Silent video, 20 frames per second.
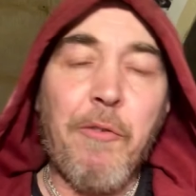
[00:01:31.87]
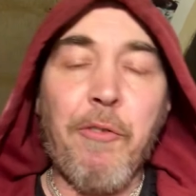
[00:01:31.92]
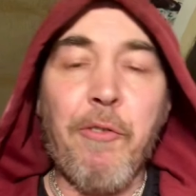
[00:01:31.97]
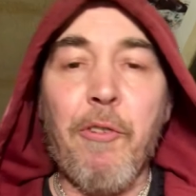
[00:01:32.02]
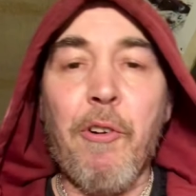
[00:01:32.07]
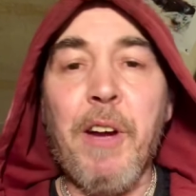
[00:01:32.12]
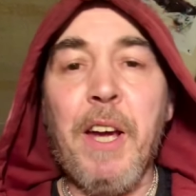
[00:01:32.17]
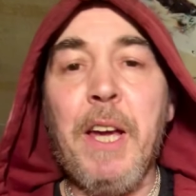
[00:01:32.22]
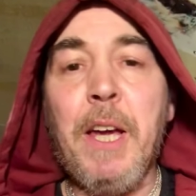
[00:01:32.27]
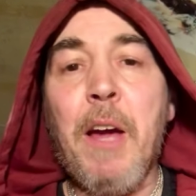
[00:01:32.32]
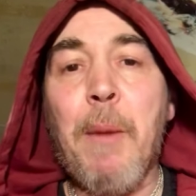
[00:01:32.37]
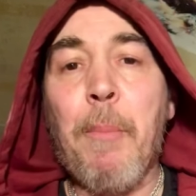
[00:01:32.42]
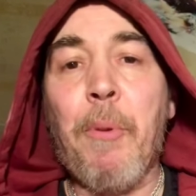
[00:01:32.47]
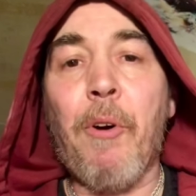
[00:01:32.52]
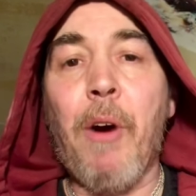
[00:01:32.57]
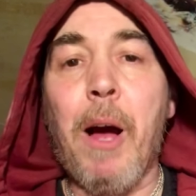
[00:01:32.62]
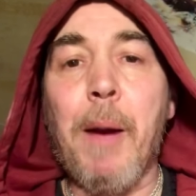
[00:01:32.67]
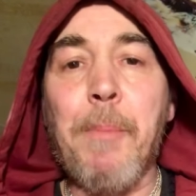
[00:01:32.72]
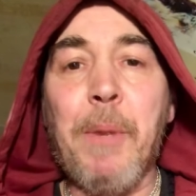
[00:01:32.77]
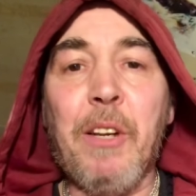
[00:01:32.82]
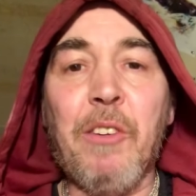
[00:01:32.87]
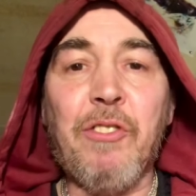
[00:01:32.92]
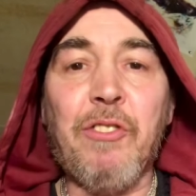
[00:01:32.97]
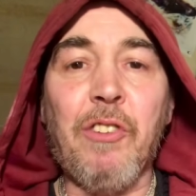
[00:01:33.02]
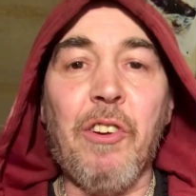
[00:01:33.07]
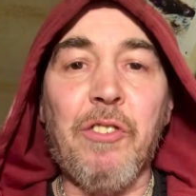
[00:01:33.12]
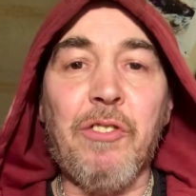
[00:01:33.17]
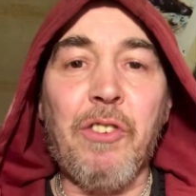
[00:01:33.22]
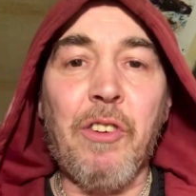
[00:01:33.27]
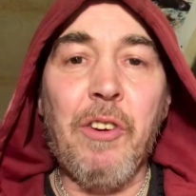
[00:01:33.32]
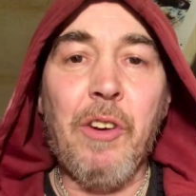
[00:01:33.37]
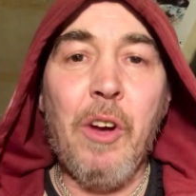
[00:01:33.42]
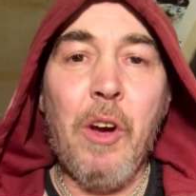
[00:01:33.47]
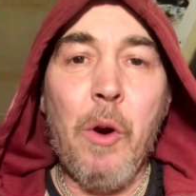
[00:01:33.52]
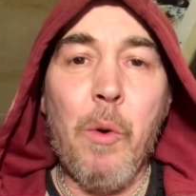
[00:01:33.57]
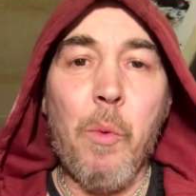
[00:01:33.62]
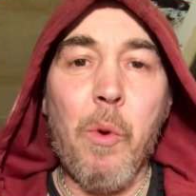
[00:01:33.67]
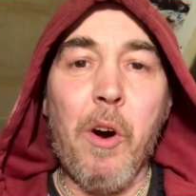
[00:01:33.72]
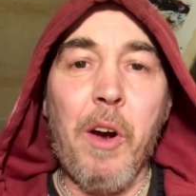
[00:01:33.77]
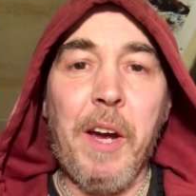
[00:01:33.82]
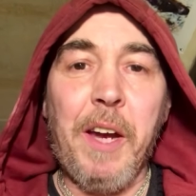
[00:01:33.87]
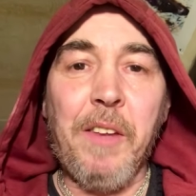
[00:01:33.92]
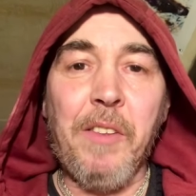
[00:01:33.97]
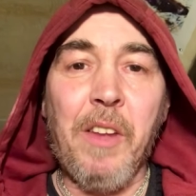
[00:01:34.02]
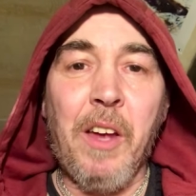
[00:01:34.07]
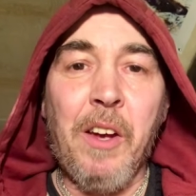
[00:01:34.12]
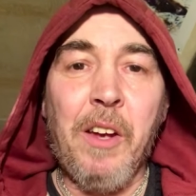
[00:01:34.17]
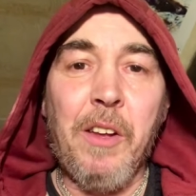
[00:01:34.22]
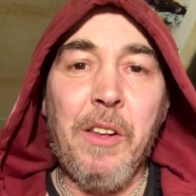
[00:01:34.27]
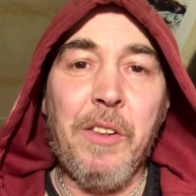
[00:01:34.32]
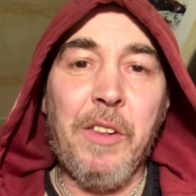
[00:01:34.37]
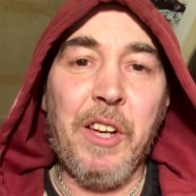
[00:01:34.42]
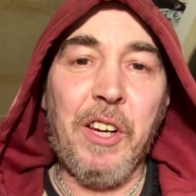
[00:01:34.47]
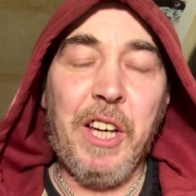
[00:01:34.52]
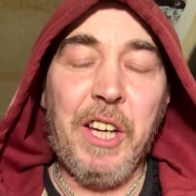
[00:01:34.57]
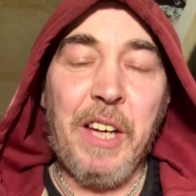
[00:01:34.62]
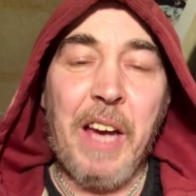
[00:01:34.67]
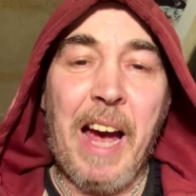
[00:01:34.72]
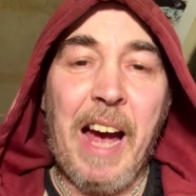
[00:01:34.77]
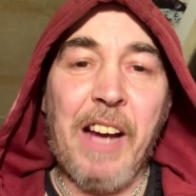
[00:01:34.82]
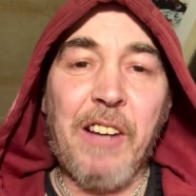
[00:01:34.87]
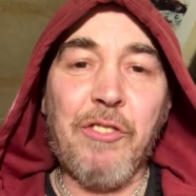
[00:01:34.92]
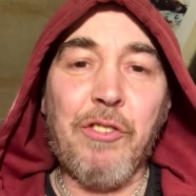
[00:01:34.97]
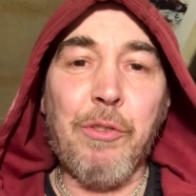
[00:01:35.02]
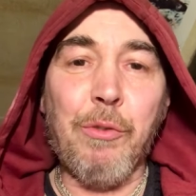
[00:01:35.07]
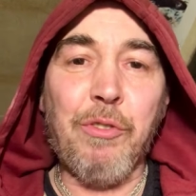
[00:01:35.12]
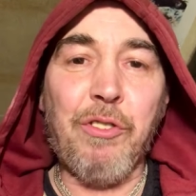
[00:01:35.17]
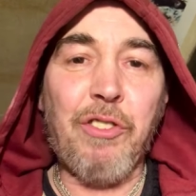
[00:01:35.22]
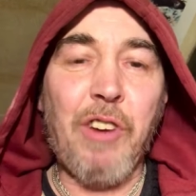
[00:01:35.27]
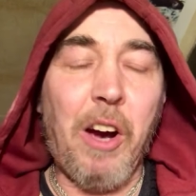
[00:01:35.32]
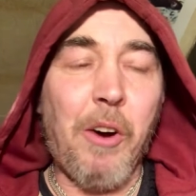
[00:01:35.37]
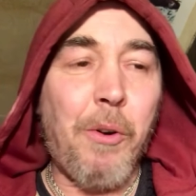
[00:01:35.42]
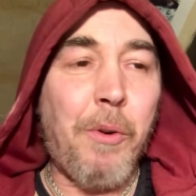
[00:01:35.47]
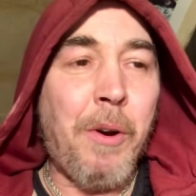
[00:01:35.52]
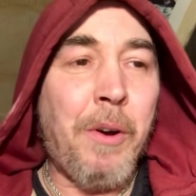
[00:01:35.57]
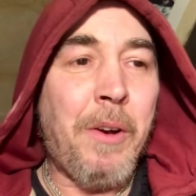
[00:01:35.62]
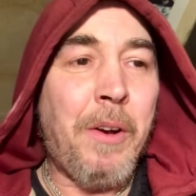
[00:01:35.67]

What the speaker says: Three prime ministers were in the actual show,